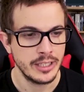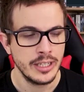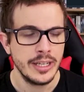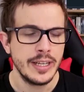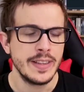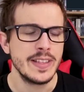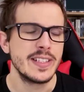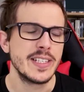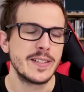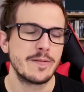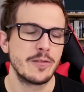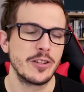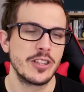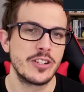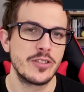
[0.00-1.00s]
And this is
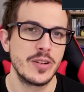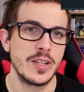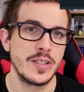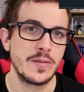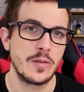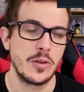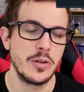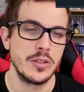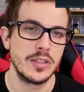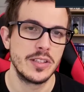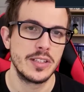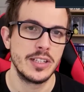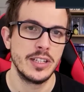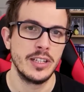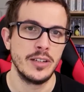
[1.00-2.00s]
for the Trails of Cold
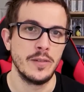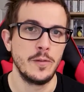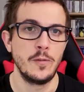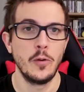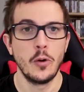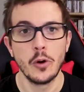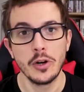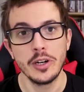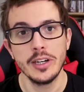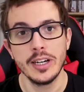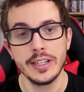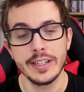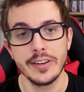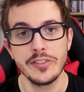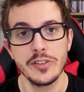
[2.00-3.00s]
Steel four
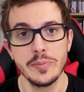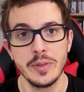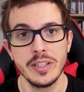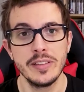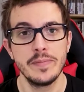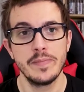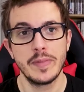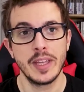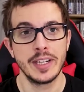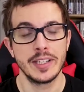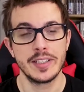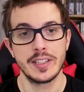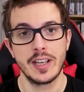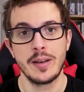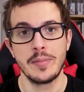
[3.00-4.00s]
announcement that
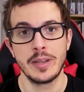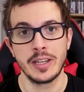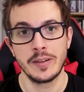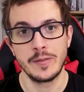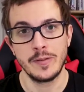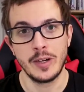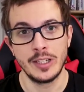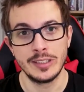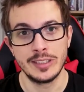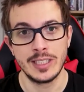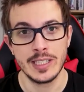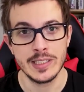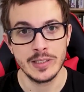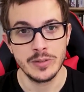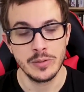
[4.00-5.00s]
it's coming in fall two
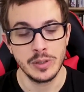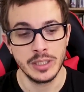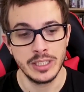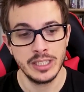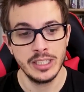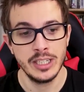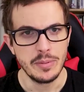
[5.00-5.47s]
thousand twenty.